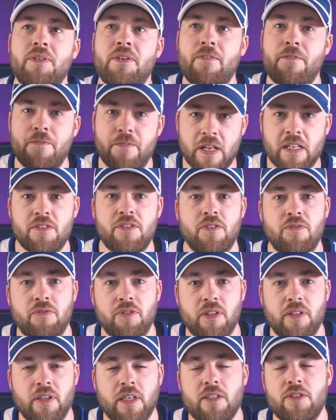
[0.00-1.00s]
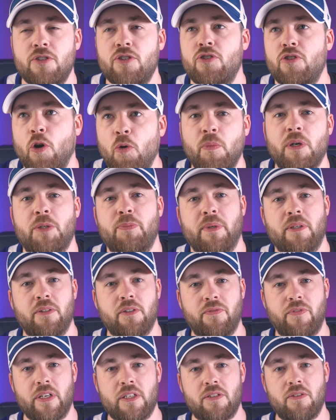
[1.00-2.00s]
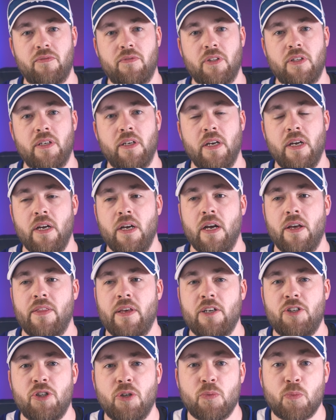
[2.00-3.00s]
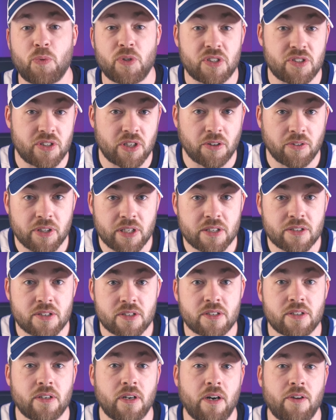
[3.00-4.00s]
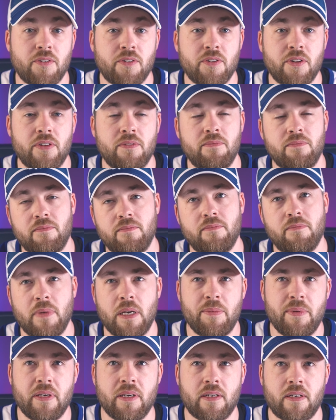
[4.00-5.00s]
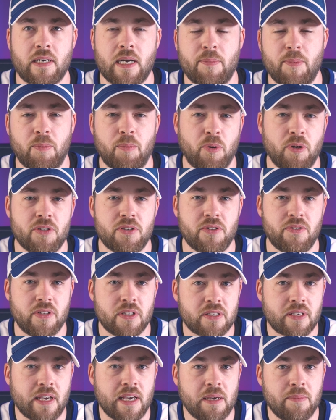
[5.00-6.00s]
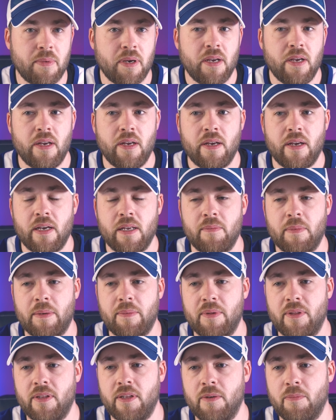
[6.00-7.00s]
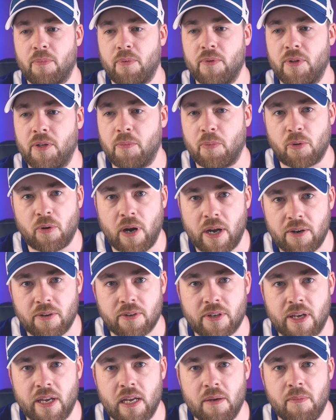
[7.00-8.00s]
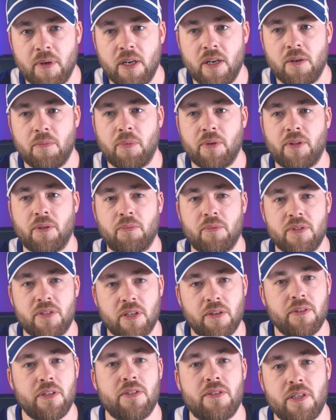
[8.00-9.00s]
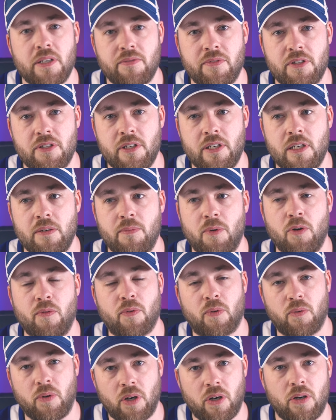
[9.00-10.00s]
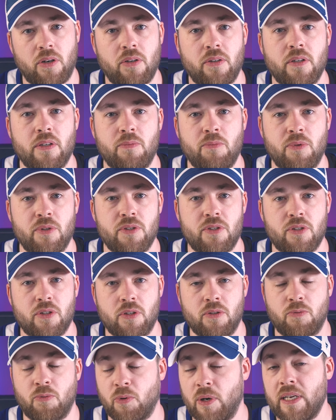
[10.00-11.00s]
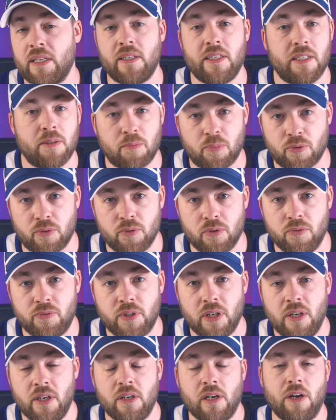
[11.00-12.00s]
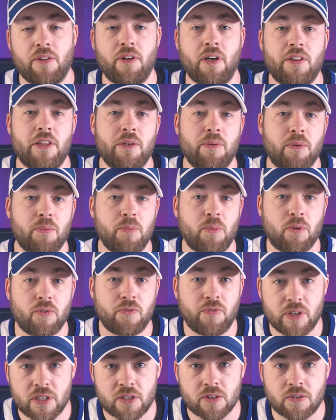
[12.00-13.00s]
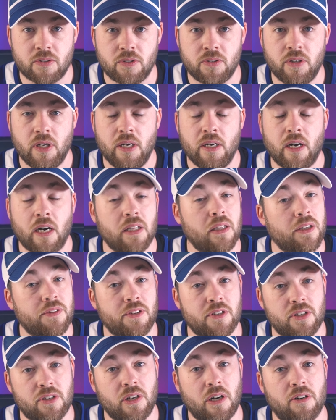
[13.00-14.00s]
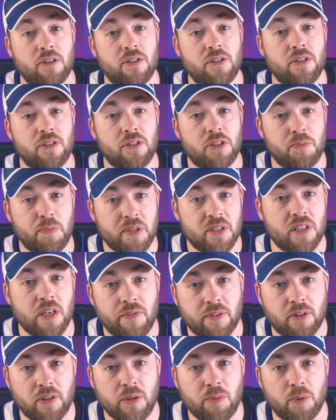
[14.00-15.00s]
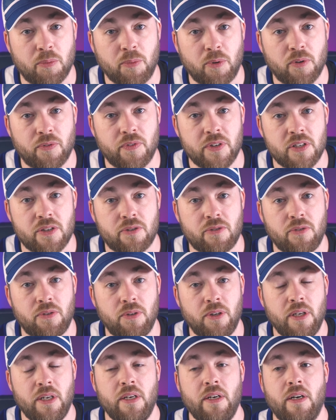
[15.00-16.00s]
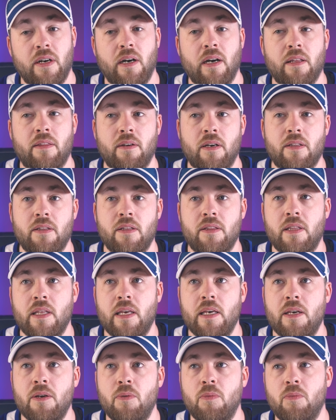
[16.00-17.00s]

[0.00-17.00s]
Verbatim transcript: defensively, like so much better defensively. They showed resilience, other than maybe a couple points in this game and maybe the the prior game, but the resiliency of the team overall was greatly improved. I thought they were more physical. I thought the Stars specifically were more physical. I thought that they